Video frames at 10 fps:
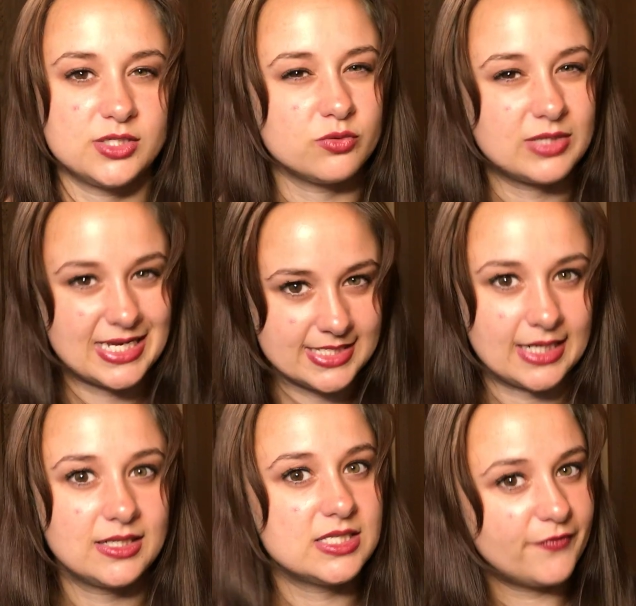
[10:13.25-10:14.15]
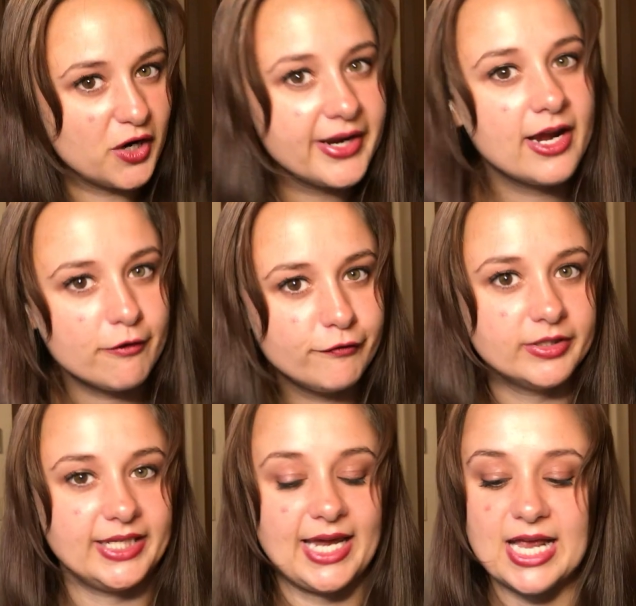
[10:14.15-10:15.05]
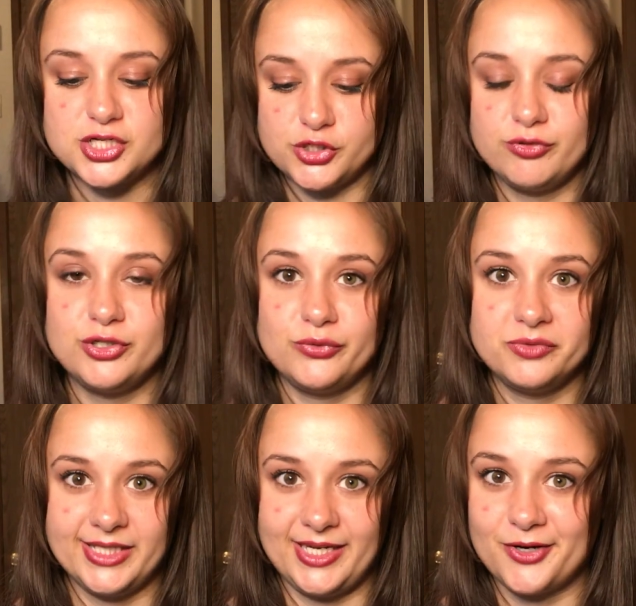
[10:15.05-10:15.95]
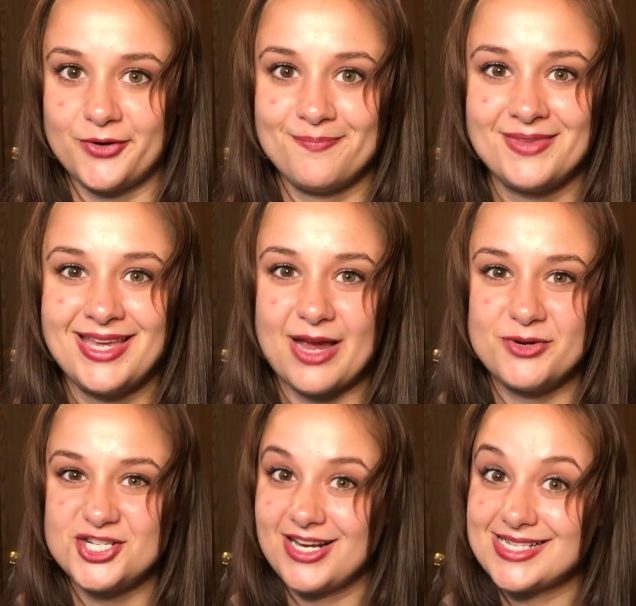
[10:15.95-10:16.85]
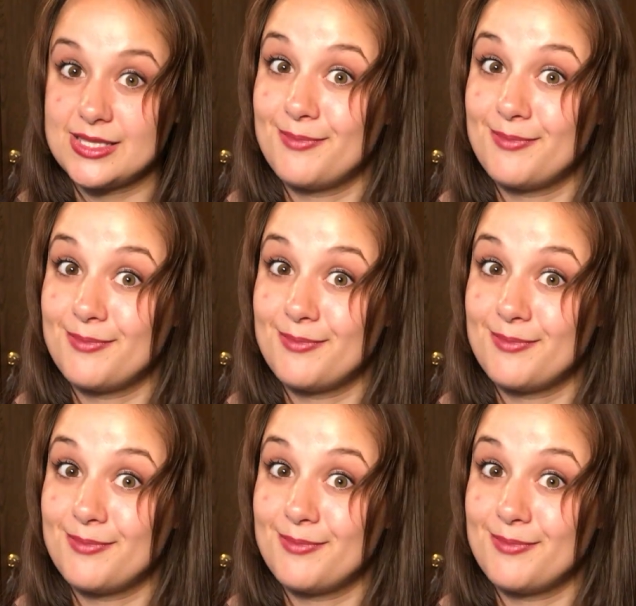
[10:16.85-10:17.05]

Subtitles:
So dissect this very carefully as you do, Leo. I wish you guys the